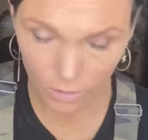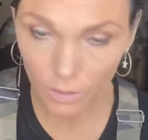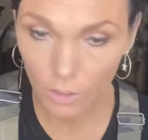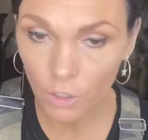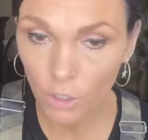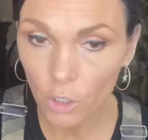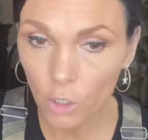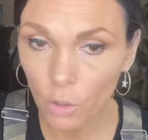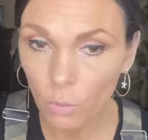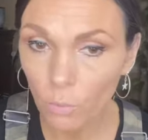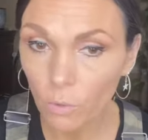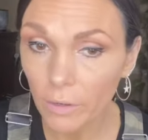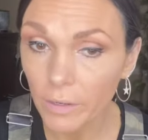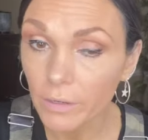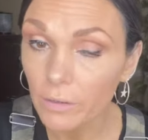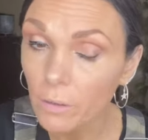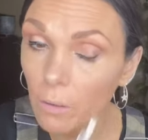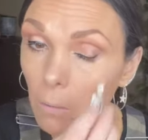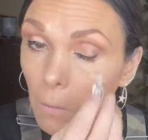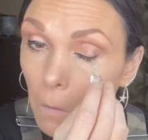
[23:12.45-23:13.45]
No
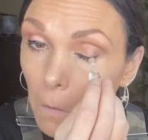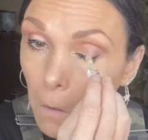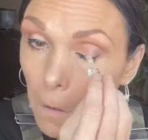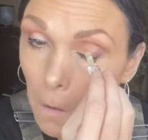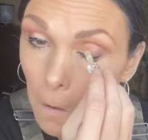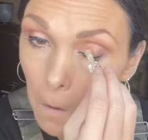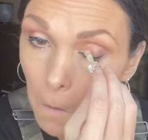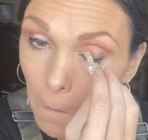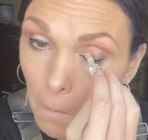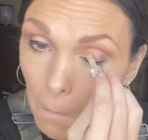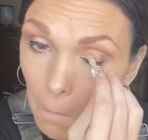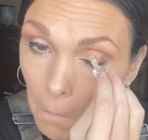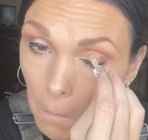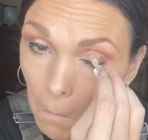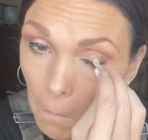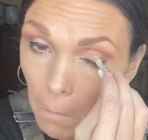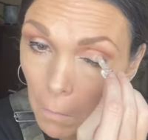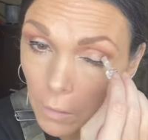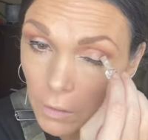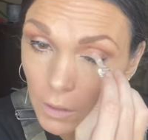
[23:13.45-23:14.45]
bueno.
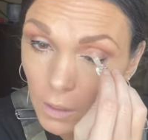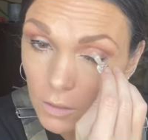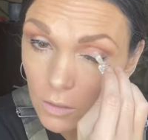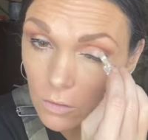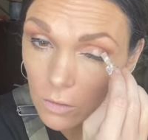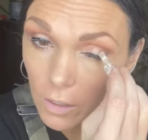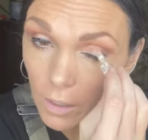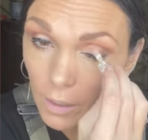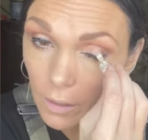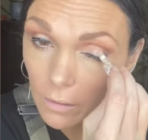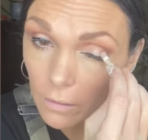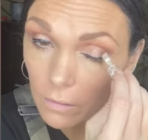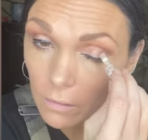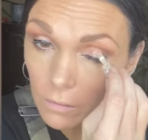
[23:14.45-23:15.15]
But that's okay.